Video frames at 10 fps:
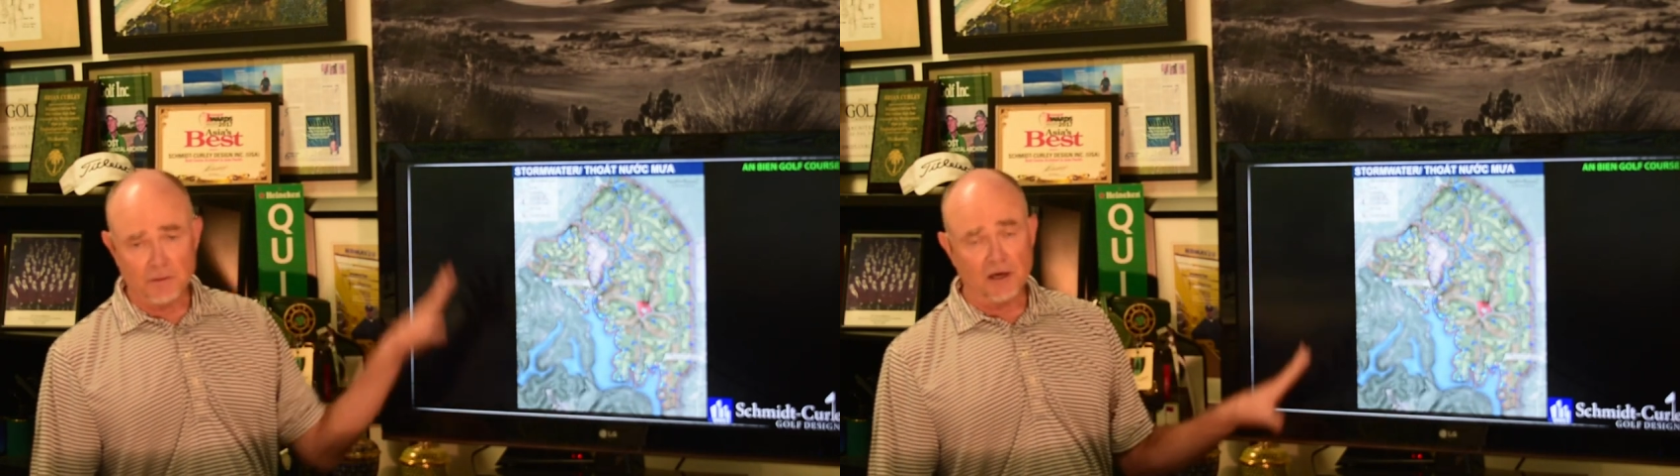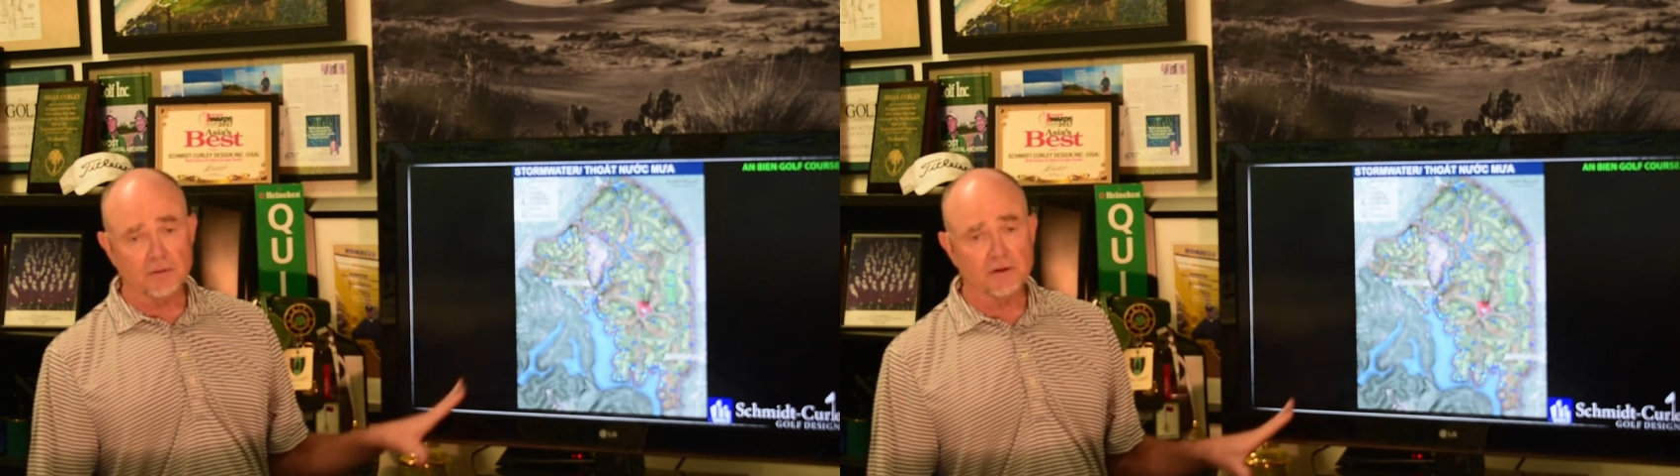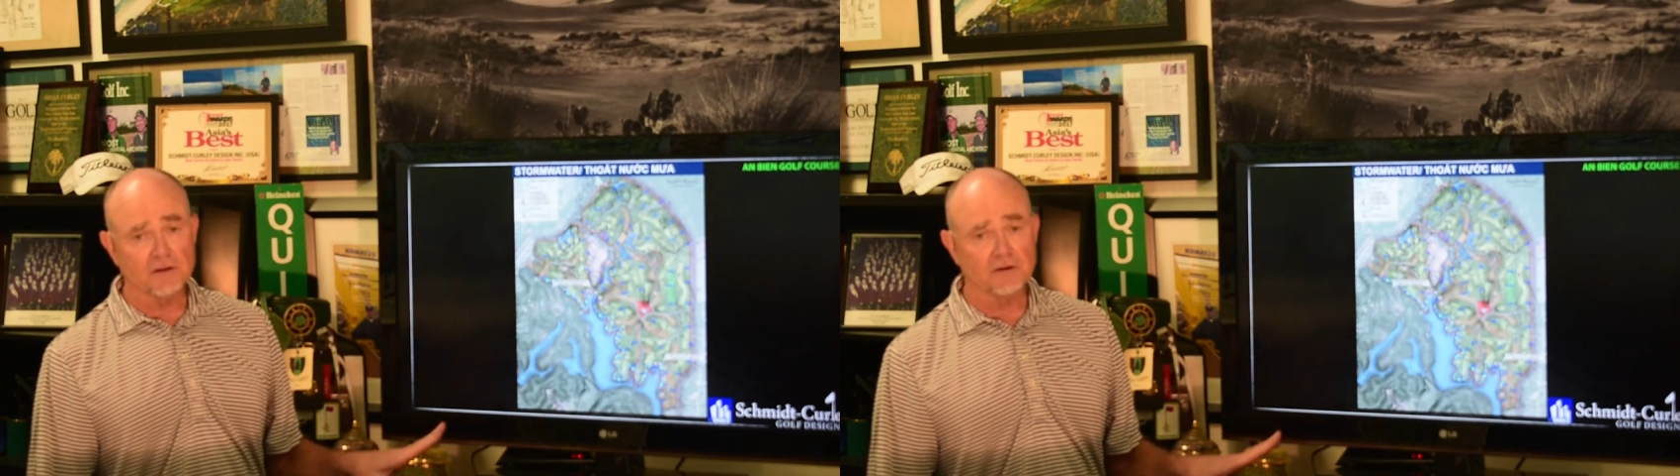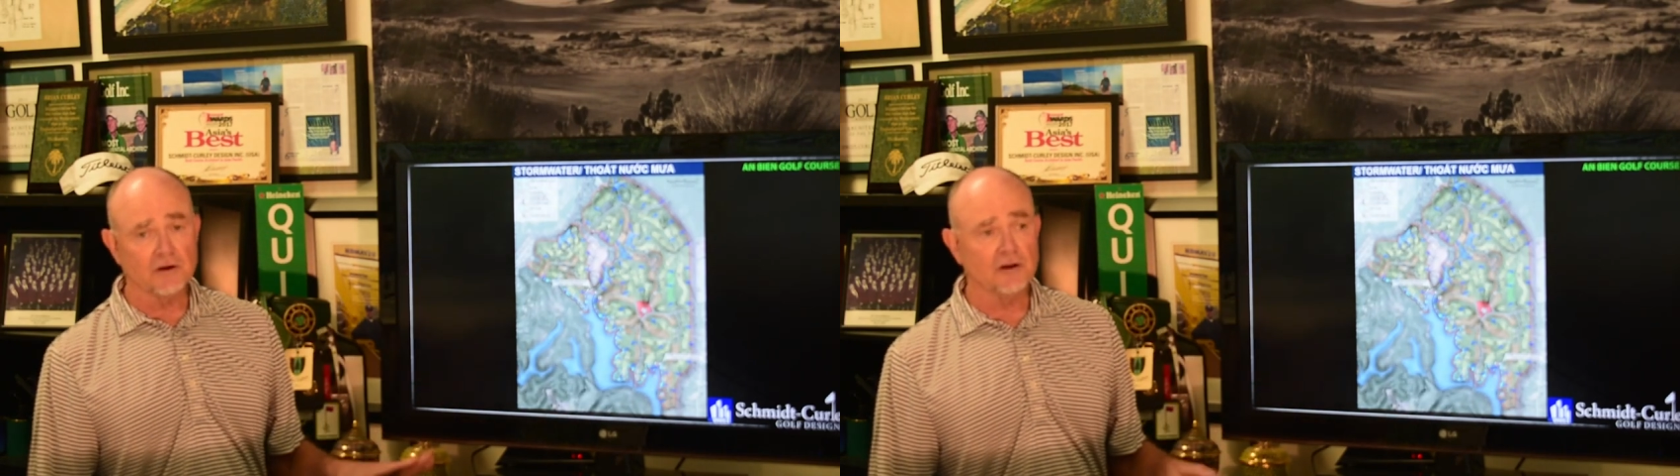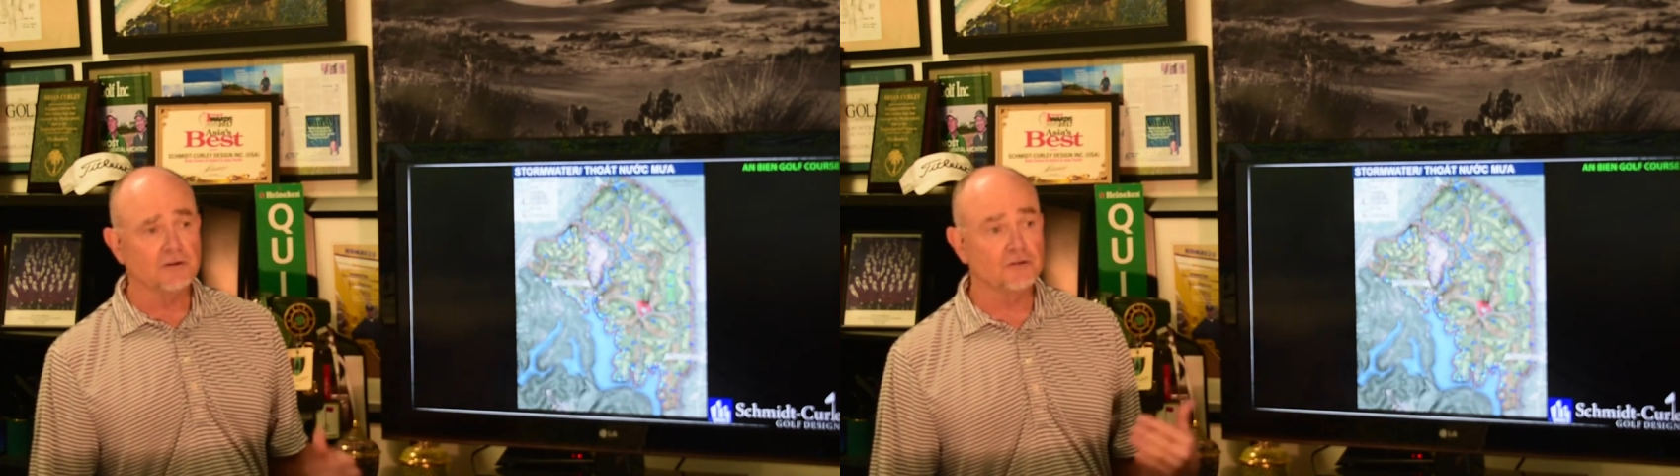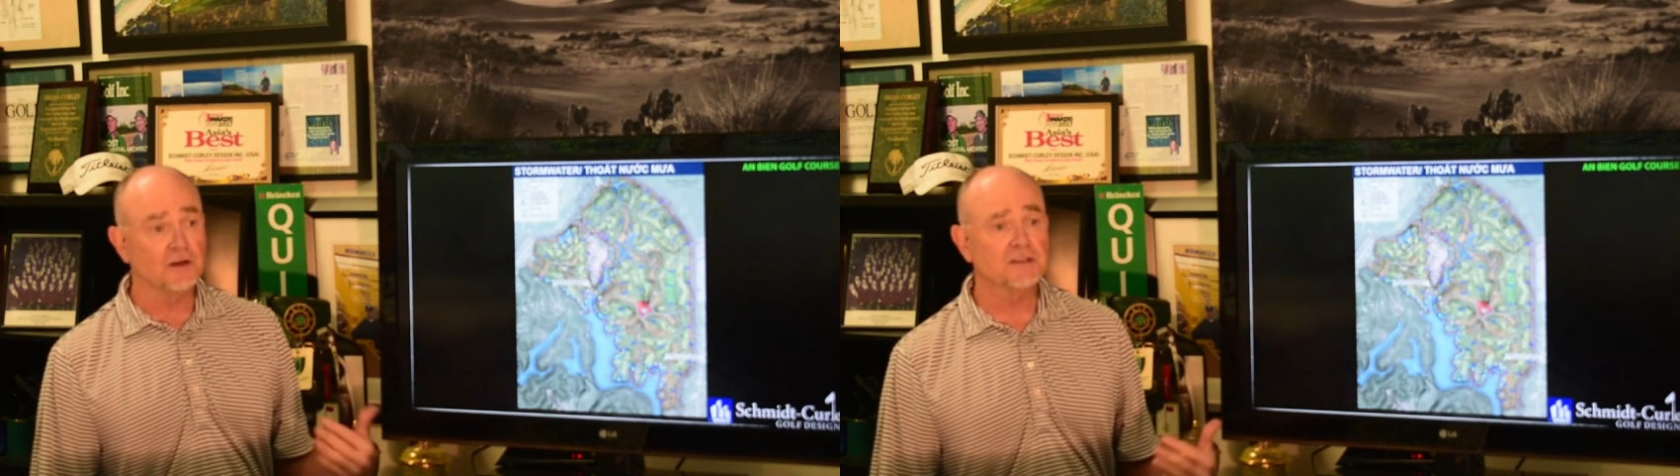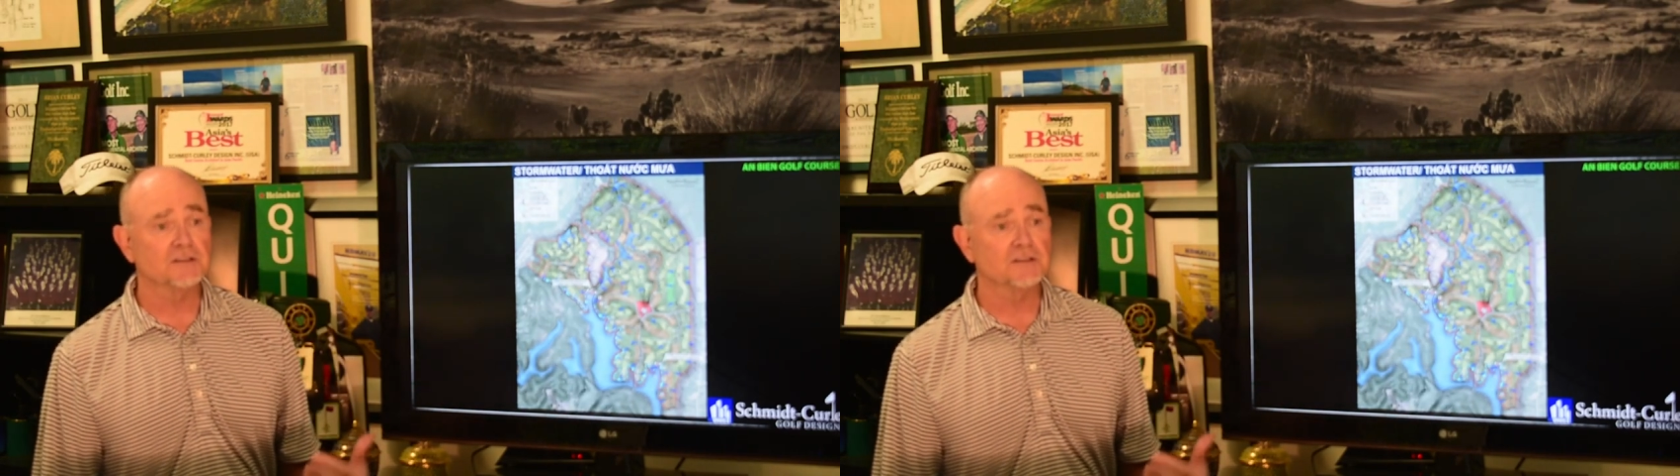property that drains